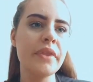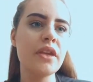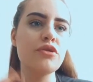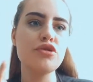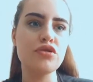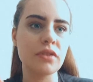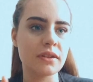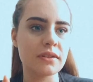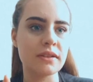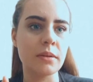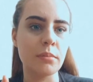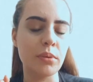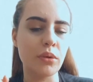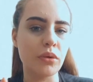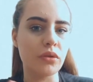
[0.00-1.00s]
stress the
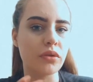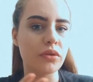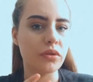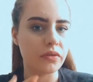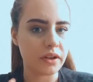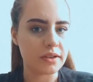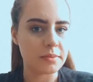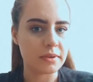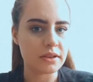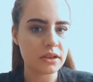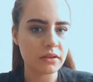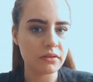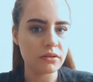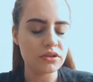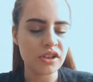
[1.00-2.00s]
importance of
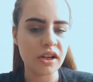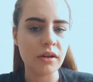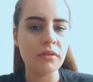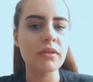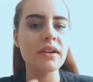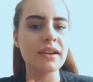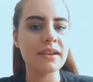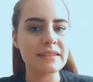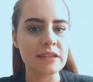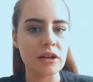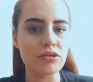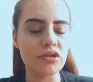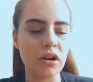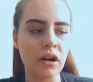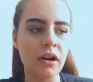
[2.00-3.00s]
antibacterial gel,
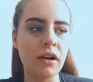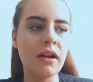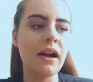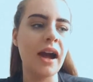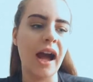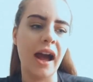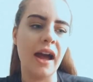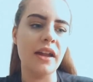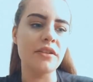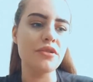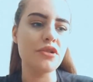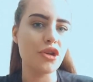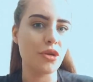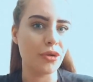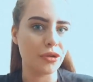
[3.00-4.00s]
etc. and
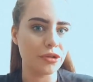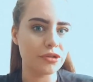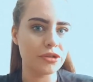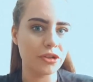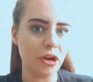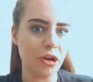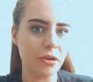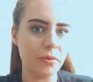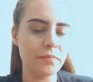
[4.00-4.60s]
you're good to go.